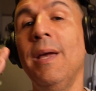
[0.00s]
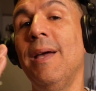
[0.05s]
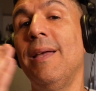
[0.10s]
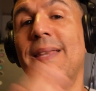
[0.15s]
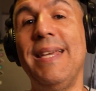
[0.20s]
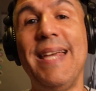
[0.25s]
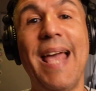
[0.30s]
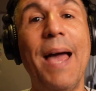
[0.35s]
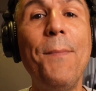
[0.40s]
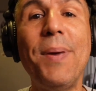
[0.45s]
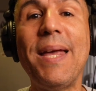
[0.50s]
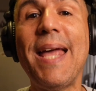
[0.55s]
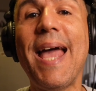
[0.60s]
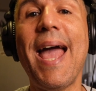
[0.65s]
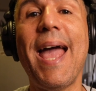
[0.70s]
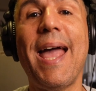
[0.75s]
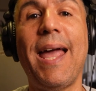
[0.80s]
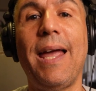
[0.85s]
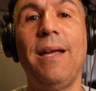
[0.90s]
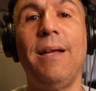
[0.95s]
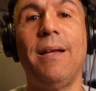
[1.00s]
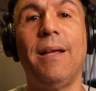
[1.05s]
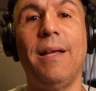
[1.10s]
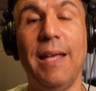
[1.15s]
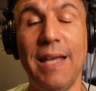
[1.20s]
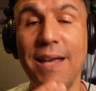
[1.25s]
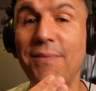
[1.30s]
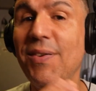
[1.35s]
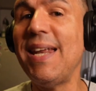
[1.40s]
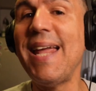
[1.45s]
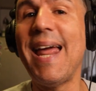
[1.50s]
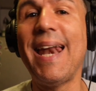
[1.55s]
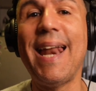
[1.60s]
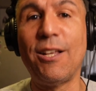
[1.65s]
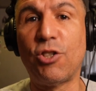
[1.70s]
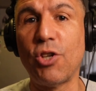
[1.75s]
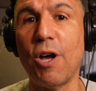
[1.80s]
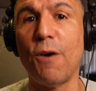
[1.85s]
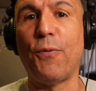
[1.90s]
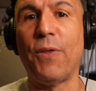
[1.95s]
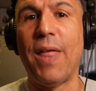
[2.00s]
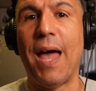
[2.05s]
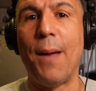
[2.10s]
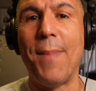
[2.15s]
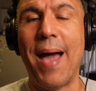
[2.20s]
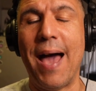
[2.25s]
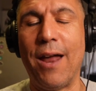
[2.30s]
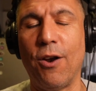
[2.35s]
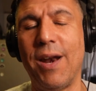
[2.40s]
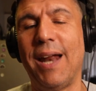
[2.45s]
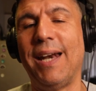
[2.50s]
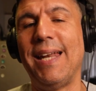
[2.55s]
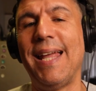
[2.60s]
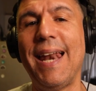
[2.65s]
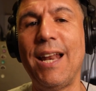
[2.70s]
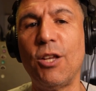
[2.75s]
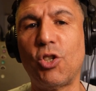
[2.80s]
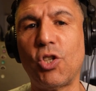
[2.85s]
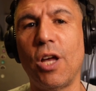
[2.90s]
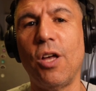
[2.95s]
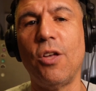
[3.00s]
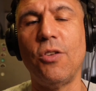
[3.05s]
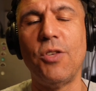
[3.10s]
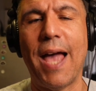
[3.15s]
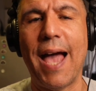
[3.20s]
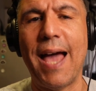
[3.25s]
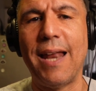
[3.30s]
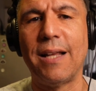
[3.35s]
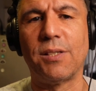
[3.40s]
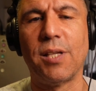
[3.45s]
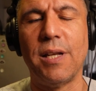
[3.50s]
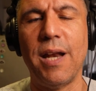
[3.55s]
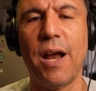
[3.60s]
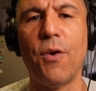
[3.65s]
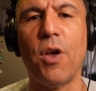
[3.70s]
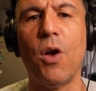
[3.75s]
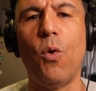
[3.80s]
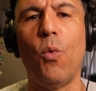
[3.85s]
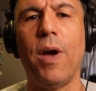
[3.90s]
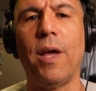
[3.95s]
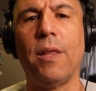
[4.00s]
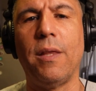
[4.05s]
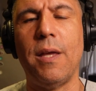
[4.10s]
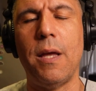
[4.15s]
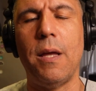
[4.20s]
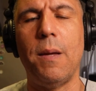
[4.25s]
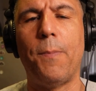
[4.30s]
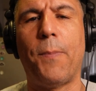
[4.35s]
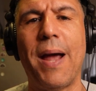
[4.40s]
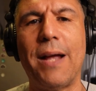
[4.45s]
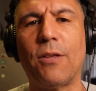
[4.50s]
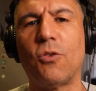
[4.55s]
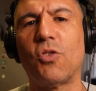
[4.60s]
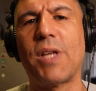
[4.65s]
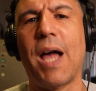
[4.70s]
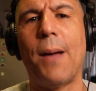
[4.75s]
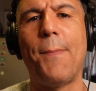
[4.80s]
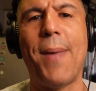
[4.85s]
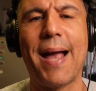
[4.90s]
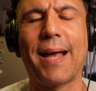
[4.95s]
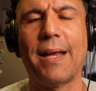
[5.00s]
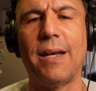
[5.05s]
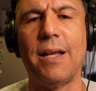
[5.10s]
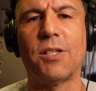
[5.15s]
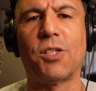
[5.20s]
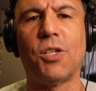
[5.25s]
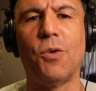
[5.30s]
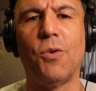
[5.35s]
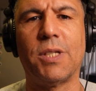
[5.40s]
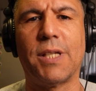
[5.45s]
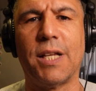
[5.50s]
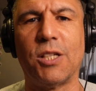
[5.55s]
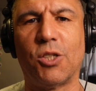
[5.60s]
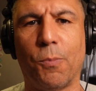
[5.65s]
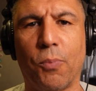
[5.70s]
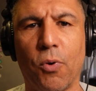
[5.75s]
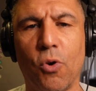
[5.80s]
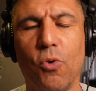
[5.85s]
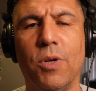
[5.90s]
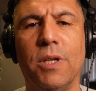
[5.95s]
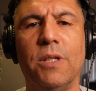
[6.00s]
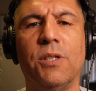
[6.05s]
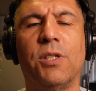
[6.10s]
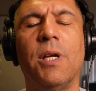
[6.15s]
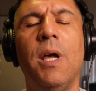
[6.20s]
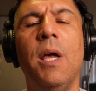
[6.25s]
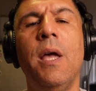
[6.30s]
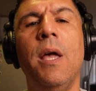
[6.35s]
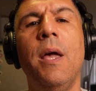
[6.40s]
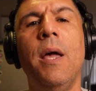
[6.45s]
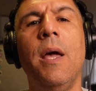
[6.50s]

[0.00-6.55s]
The N B A, even the N H L for that matter. Now, the N H L, you had a scenario where the Panthers got back in their series against the Bruins.